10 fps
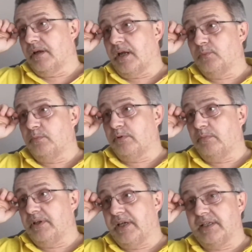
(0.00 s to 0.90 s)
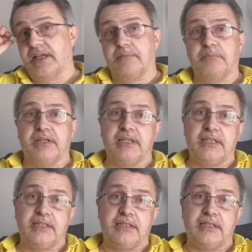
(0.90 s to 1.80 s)
And we'll probably end up
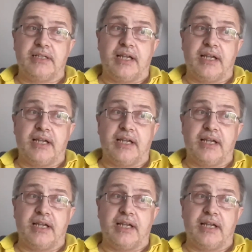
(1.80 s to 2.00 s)
being